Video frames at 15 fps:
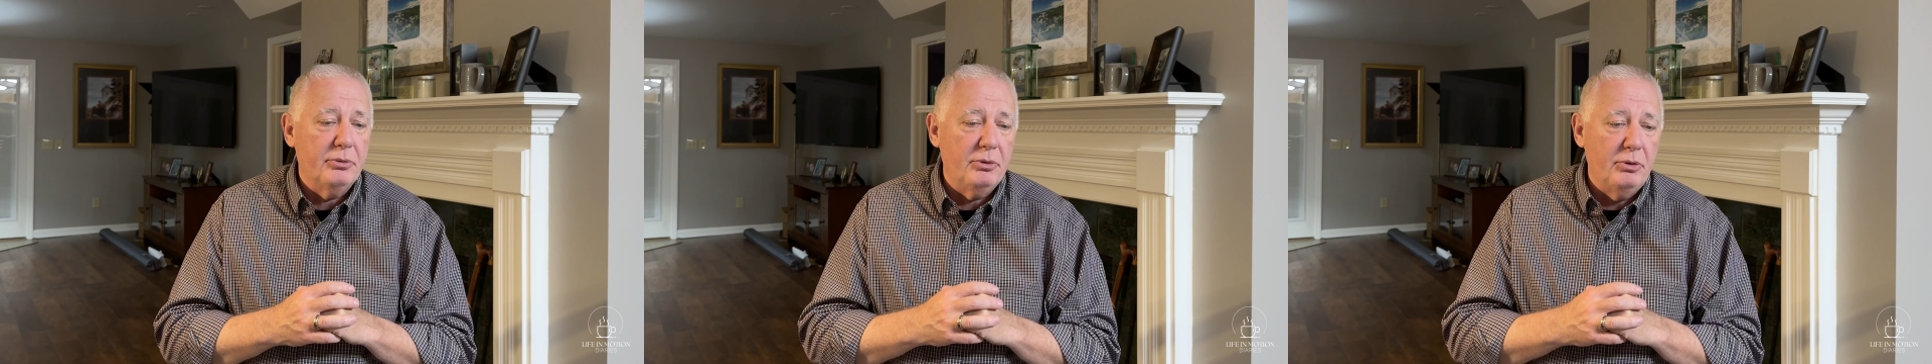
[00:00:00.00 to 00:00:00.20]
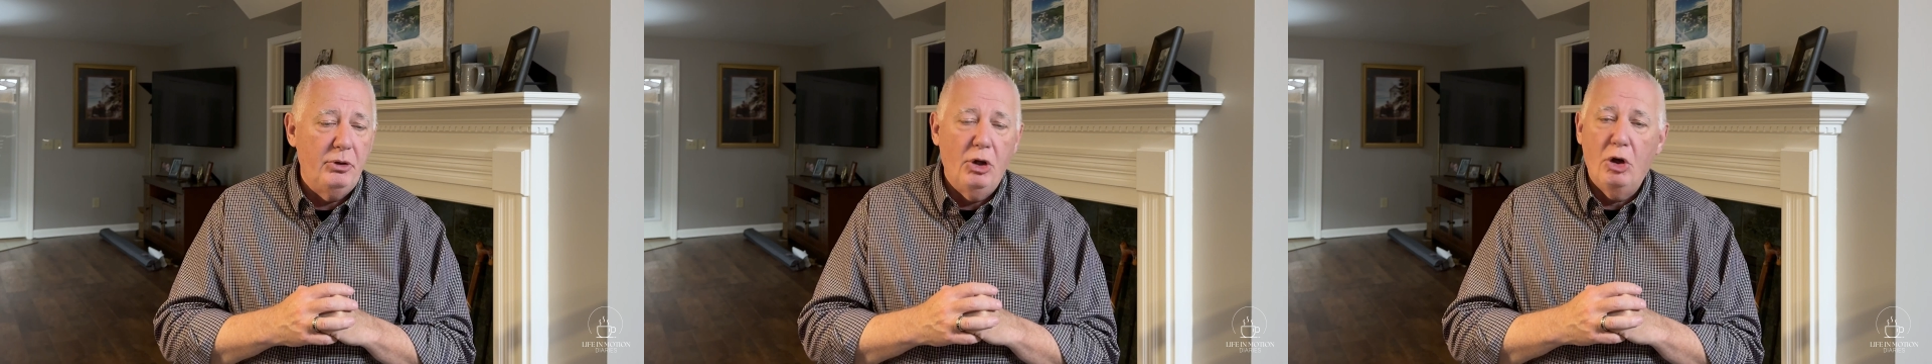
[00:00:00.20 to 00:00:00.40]

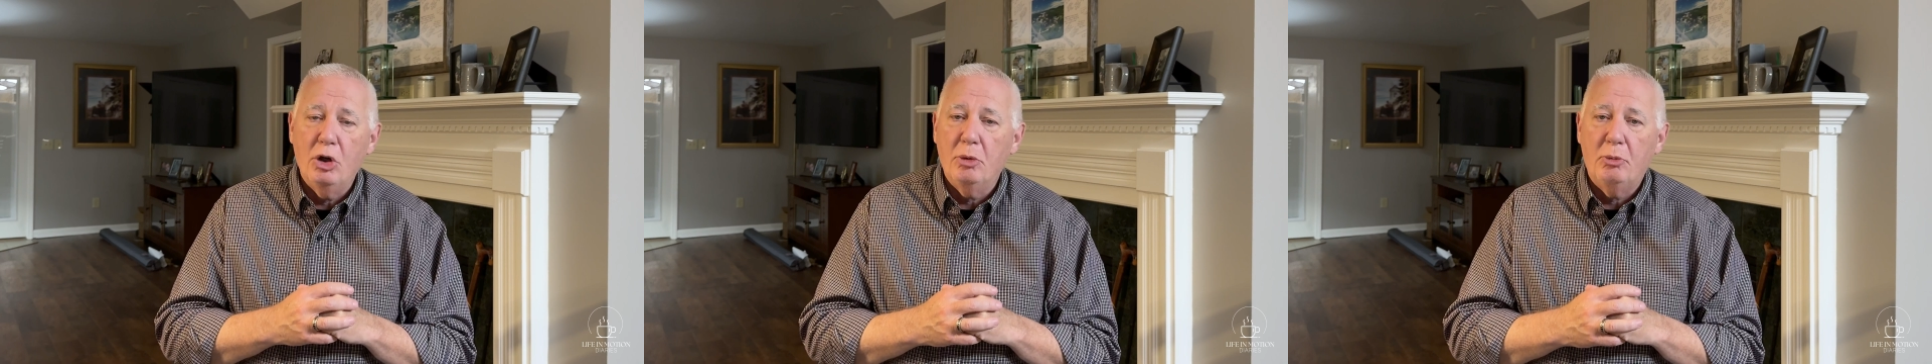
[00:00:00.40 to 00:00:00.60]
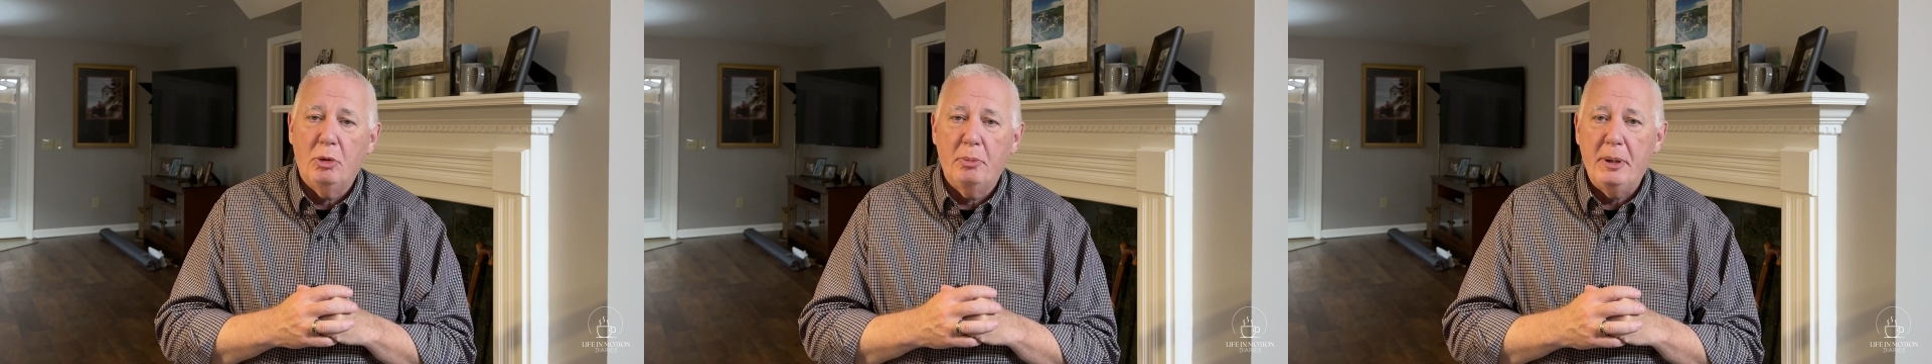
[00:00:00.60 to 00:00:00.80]

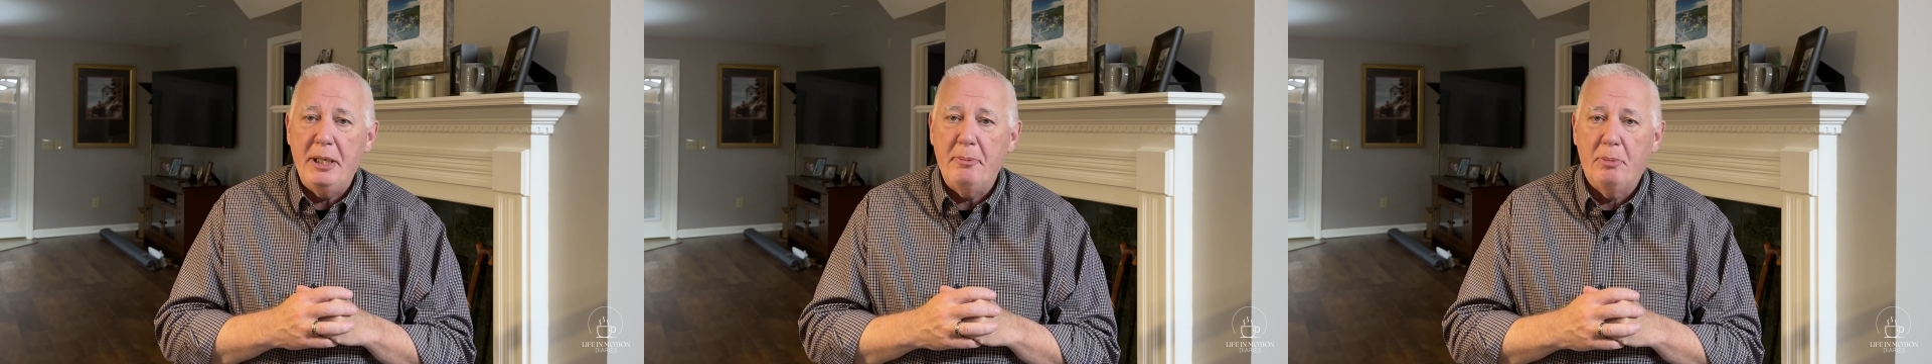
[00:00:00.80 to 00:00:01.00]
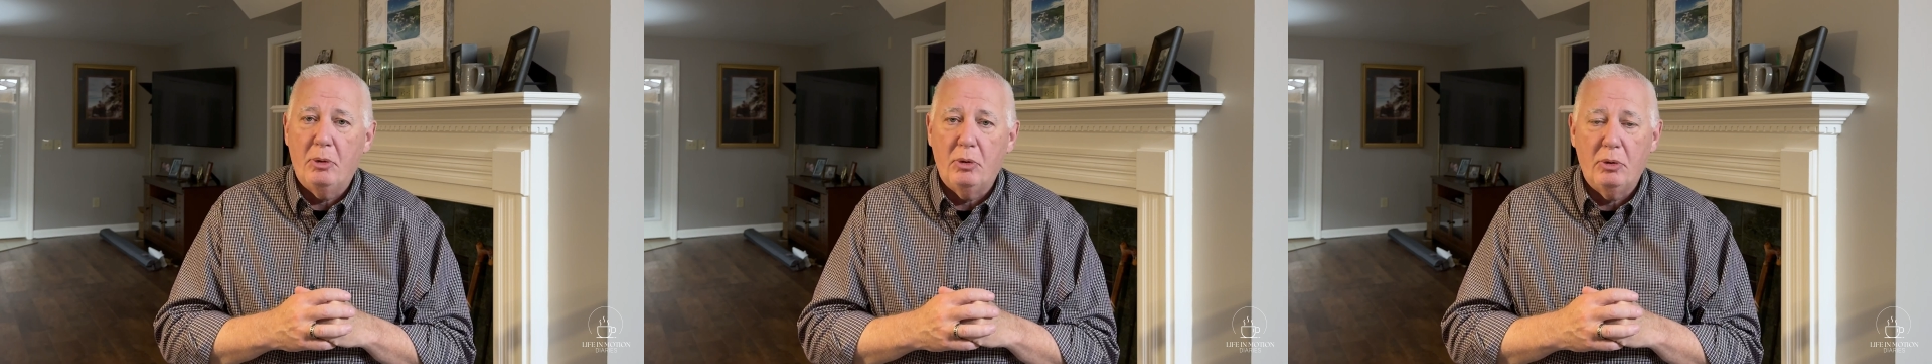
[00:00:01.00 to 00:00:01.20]
notable
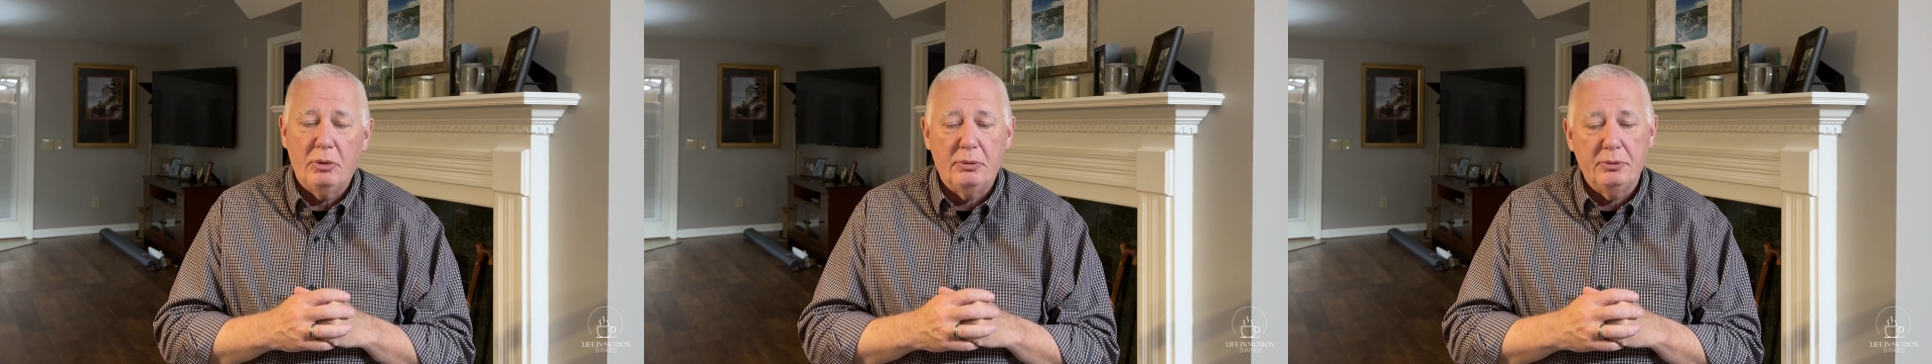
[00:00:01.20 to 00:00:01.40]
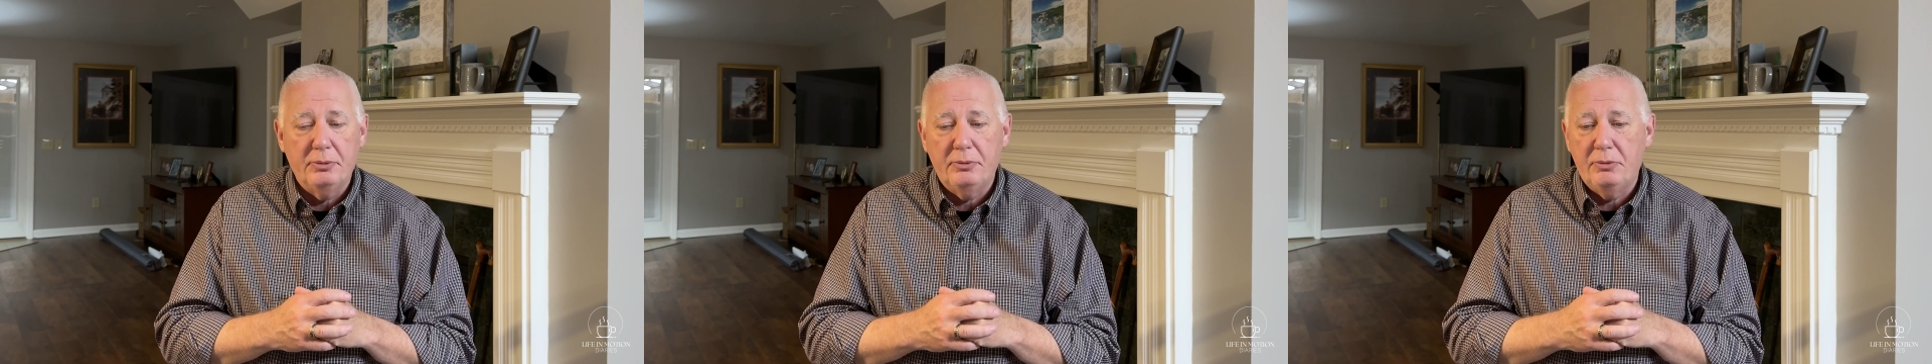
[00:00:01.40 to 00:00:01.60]

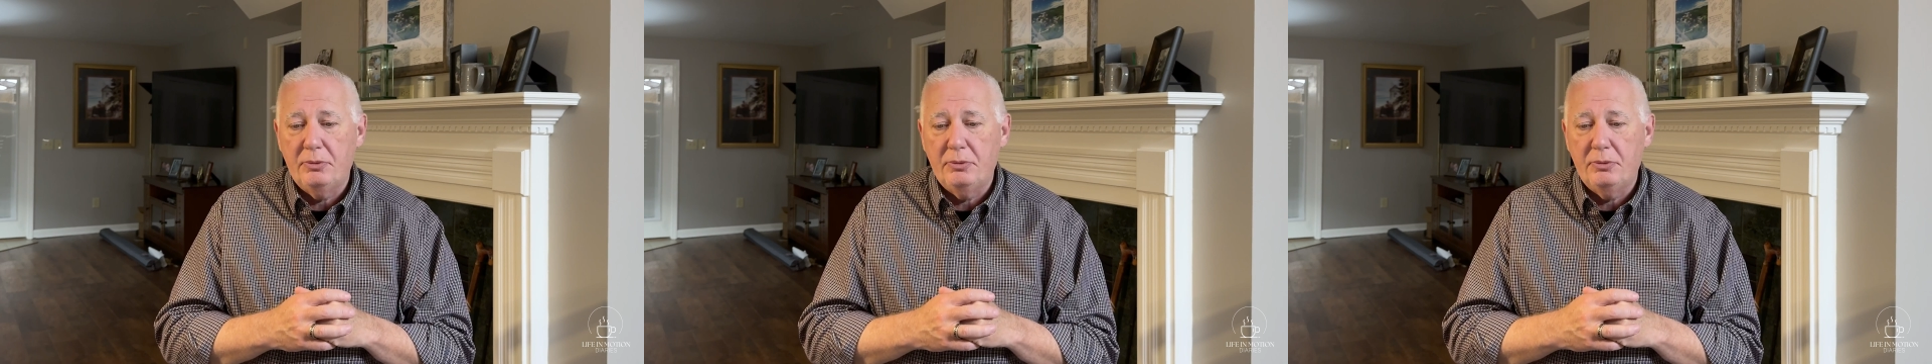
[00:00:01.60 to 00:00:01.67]
people,